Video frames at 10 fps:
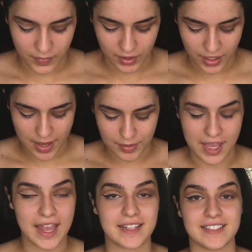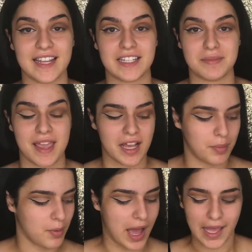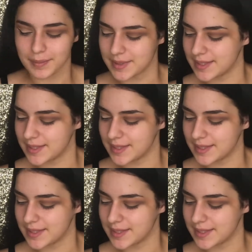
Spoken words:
Grab your hands dandy makeup wipe.